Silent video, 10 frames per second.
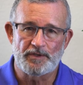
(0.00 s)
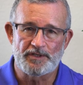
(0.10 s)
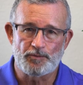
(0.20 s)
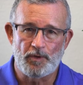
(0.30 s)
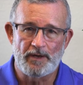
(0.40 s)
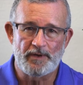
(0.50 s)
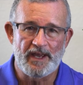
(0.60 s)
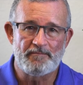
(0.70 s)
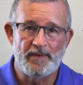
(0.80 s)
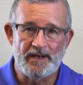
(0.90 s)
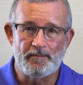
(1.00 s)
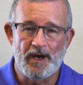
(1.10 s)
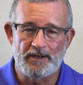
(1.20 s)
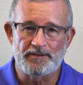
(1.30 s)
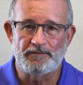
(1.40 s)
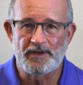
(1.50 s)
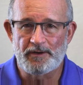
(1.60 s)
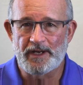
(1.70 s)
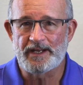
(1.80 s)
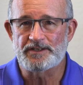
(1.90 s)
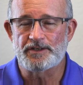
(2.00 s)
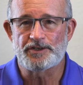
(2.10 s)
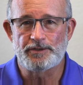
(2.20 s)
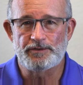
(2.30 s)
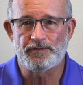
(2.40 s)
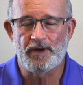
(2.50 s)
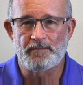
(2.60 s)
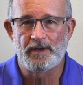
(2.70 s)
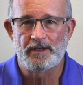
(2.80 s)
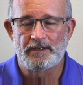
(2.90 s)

which is why we have many models of hearing aids to choose from.